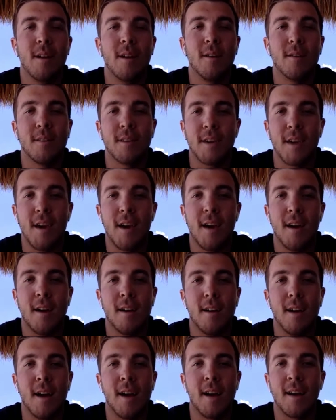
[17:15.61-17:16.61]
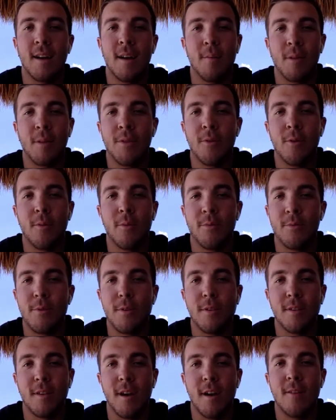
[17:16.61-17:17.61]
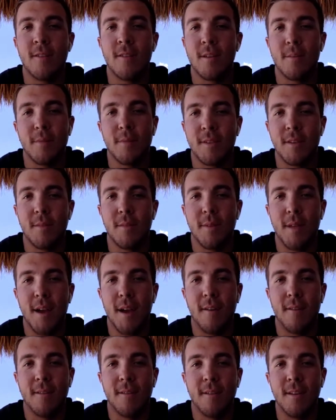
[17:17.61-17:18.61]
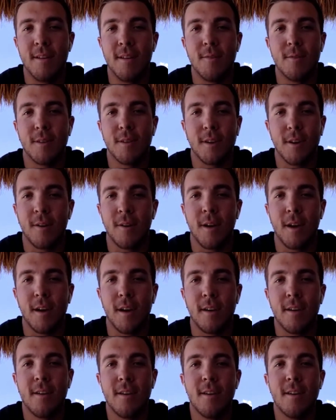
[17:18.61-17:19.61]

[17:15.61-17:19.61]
And I was like, yeah, I'm going to throw him three sliders and I'm going to sit him down. And he was like, okay.